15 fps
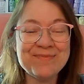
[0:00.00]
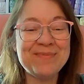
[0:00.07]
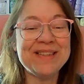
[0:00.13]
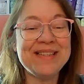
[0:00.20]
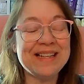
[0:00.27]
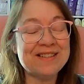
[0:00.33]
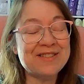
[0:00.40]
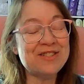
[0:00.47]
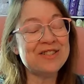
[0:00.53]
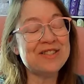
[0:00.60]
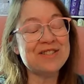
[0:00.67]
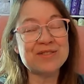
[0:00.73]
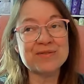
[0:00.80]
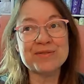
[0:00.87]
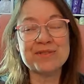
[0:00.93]
but yeah, she's
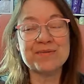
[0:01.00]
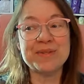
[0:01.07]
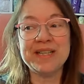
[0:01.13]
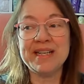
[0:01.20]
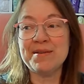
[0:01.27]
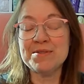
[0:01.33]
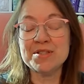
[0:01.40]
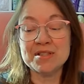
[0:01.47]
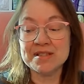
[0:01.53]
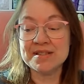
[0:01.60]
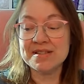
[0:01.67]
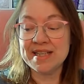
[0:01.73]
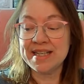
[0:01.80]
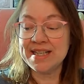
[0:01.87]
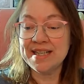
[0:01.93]
so sweet. I was just
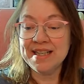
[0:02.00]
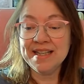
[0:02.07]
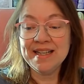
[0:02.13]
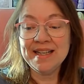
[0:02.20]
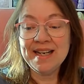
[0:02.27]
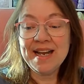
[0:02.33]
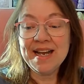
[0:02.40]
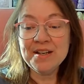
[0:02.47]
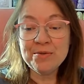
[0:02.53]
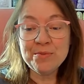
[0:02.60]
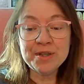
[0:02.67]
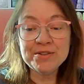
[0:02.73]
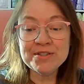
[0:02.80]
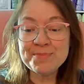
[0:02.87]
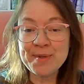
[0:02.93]
like, I don't
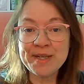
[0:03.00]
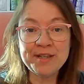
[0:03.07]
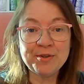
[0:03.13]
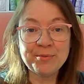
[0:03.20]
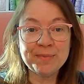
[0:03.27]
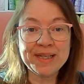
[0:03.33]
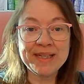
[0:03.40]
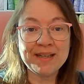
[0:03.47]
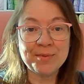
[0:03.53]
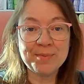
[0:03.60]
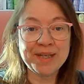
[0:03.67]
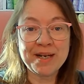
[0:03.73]
want her spending her money on me.